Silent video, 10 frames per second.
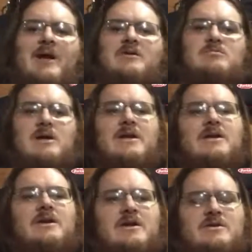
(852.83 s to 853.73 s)
House
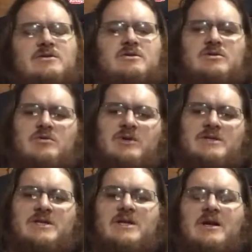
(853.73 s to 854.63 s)
blend and
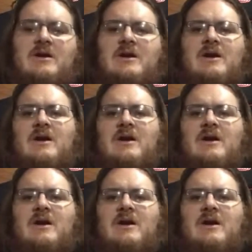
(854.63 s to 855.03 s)
what's in there.